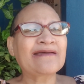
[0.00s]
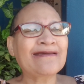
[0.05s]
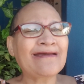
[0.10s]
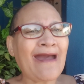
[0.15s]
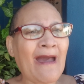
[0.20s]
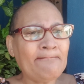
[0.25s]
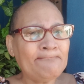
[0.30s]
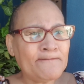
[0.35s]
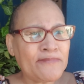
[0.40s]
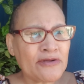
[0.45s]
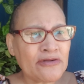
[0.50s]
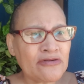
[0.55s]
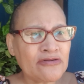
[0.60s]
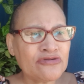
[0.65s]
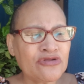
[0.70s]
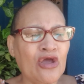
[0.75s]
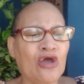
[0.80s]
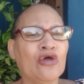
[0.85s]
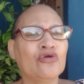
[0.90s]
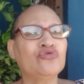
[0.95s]

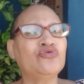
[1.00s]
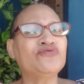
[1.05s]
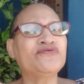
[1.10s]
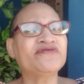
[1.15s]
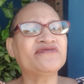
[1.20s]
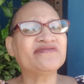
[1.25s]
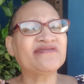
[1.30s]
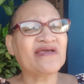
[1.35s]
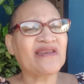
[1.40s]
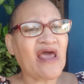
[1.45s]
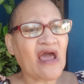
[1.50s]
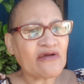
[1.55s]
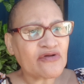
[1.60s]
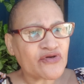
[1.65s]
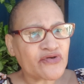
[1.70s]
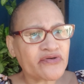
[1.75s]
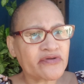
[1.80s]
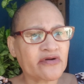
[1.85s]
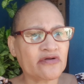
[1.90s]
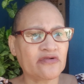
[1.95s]
coupled to
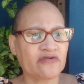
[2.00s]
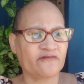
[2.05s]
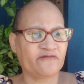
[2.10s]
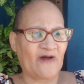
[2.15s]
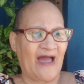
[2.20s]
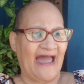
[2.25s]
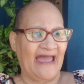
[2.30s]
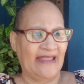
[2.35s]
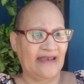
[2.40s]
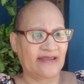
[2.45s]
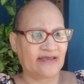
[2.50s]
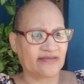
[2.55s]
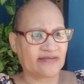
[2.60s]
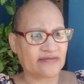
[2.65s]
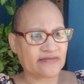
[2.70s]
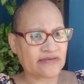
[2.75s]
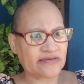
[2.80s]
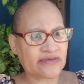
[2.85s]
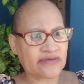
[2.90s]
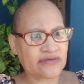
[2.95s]
structural
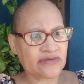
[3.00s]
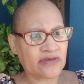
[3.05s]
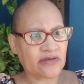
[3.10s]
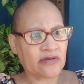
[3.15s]
violence.